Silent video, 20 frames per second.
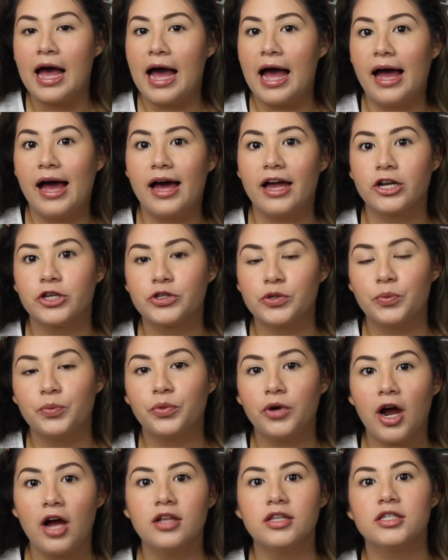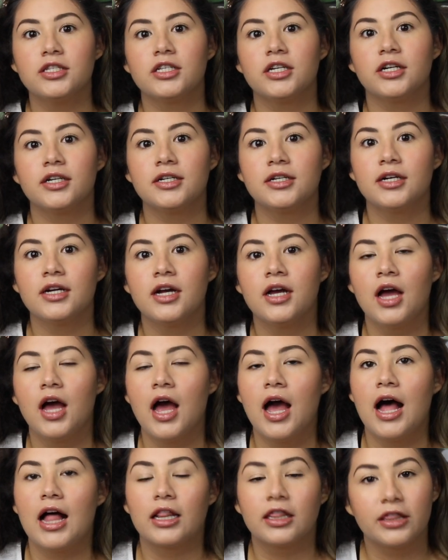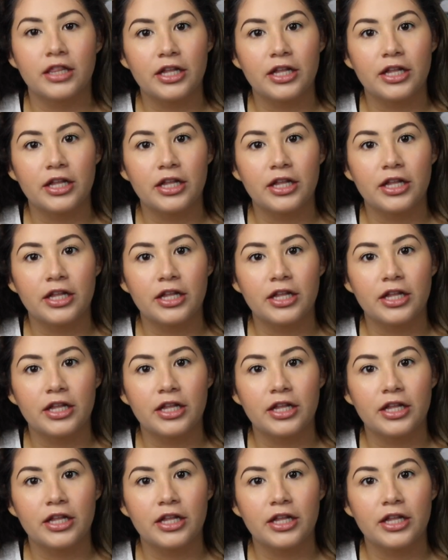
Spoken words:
I added some bronzer, a